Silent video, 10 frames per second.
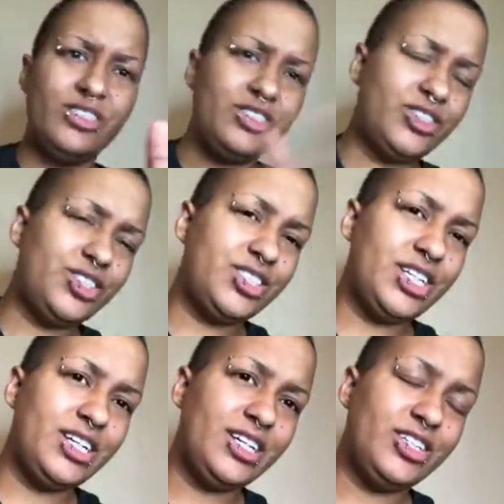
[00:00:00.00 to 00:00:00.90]
she
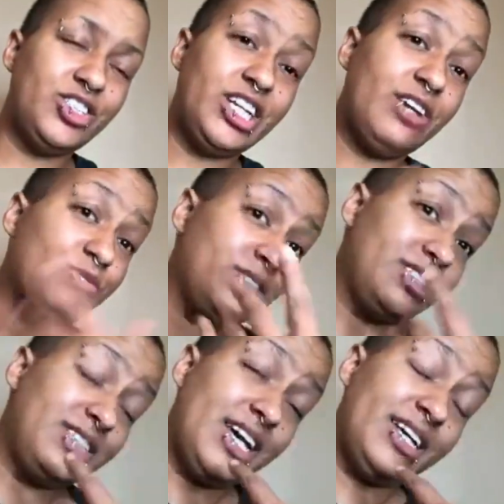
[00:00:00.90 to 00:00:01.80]
gave him the
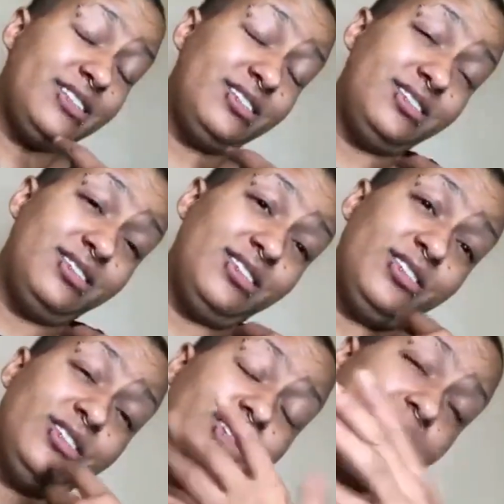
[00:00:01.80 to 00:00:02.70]
dad's or
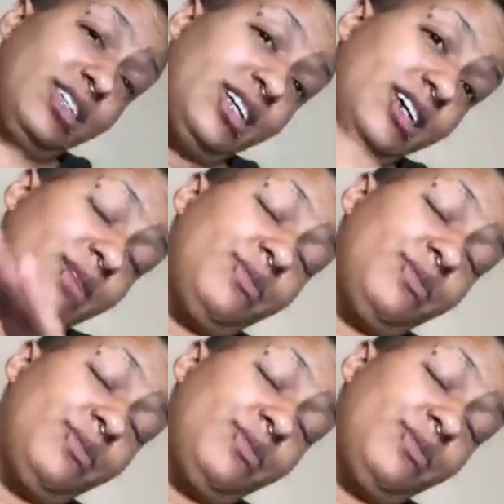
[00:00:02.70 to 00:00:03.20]
the Happy